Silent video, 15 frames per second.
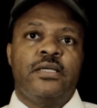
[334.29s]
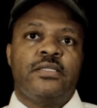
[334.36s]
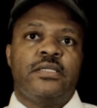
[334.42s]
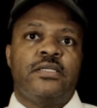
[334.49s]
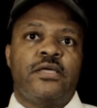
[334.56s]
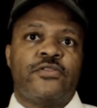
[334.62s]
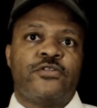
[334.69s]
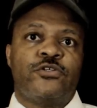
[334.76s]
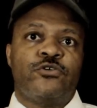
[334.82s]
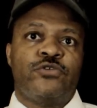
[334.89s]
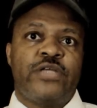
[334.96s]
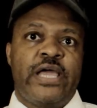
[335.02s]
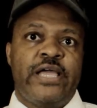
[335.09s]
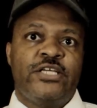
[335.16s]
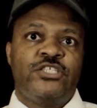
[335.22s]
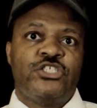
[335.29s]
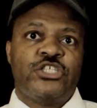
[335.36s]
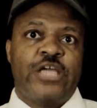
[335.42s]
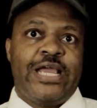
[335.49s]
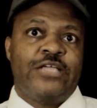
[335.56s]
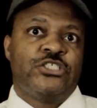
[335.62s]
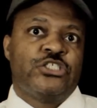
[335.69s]
Then another 2 days,
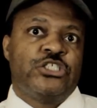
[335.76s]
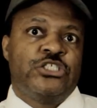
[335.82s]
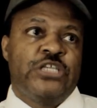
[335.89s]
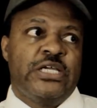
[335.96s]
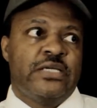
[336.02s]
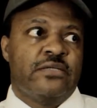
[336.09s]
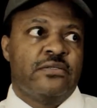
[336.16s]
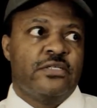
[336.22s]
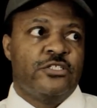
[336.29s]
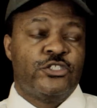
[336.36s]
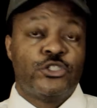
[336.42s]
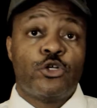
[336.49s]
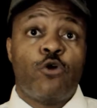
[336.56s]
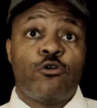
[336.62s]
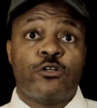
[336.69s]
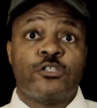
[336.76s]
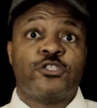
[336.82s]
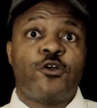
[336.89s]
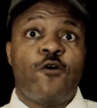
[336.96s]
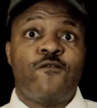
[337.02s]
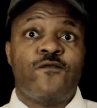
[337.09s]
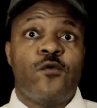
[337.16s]
change to D, and so on and
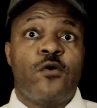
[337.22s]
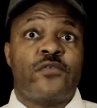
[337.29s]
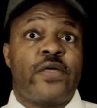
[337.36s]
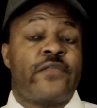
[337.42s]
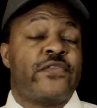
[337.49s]
so forth.